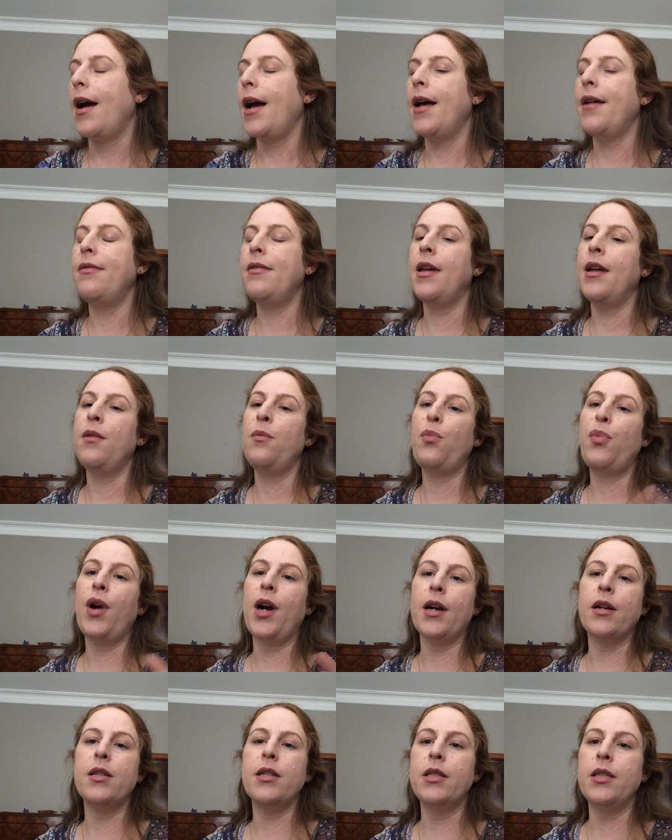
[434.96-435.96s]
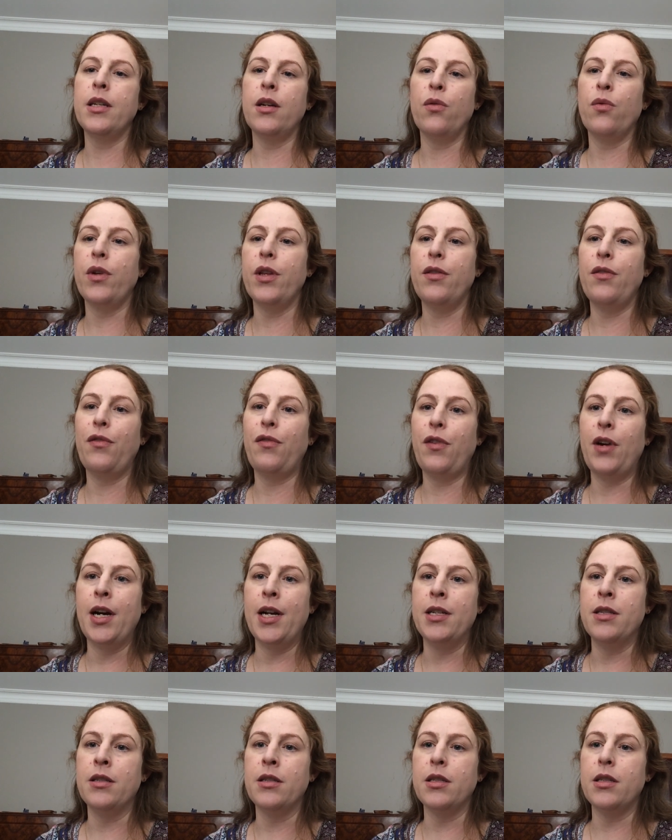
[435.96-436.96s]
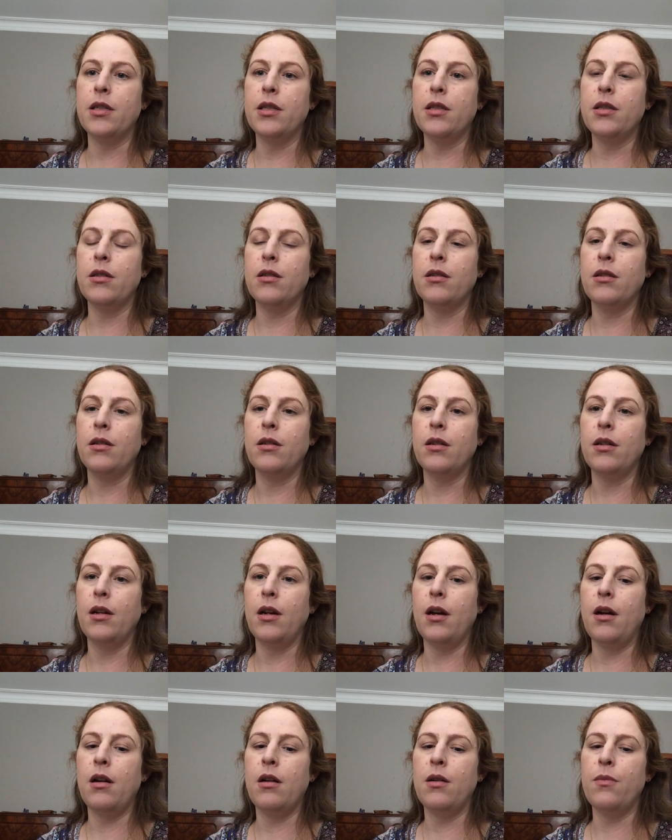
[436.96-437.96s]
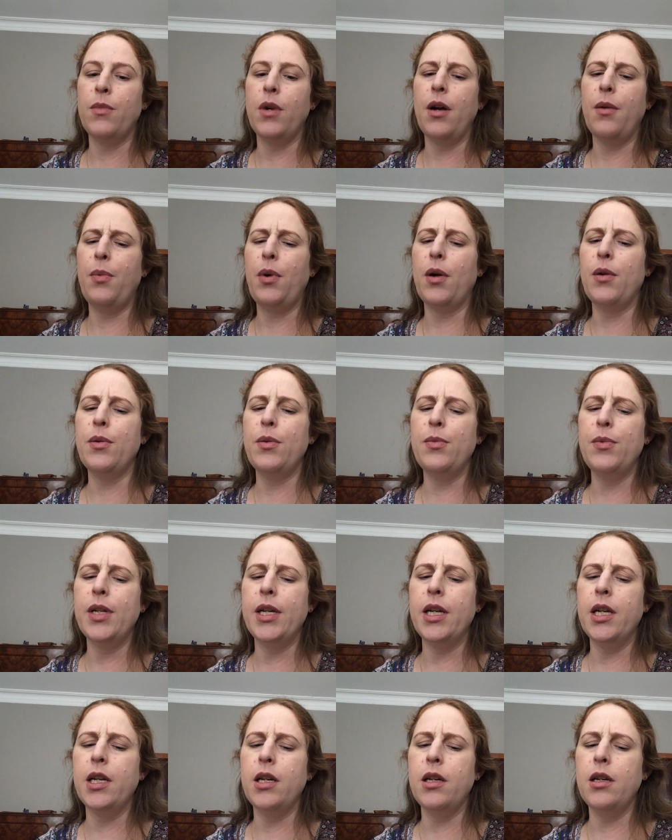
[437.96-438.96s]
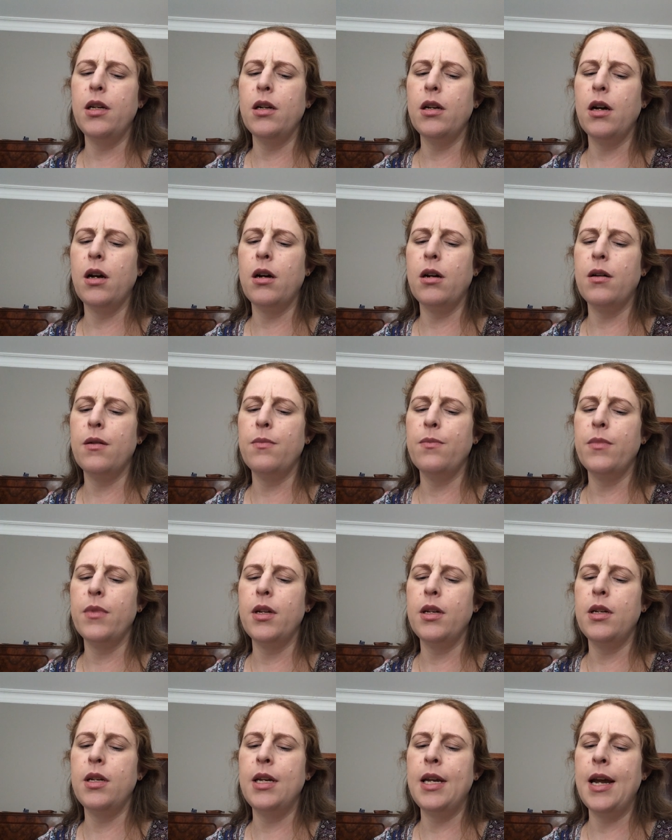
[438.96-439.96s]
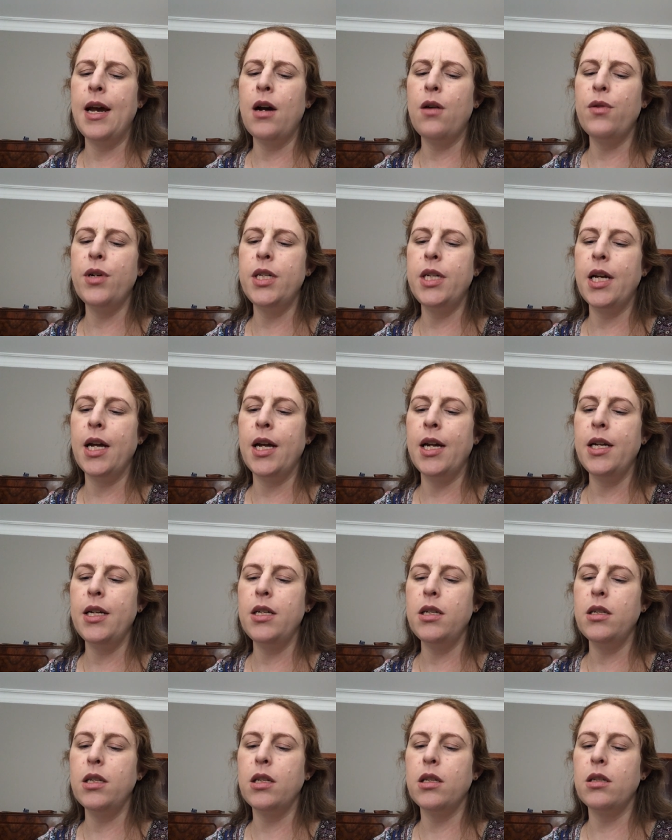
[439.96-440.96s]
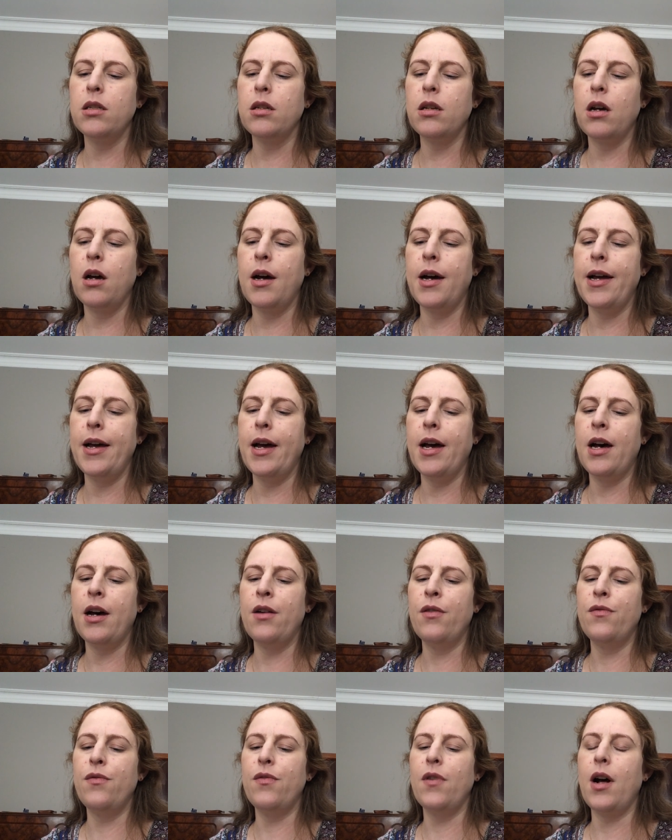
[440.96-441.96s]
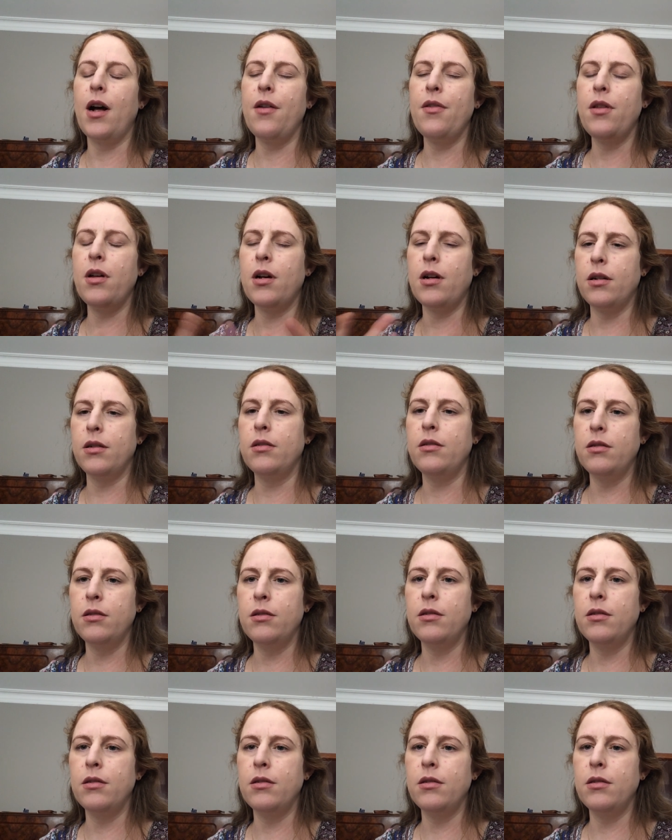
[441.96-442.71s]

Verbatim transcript: and then practicing with friends um, I probably um, nowadays I have other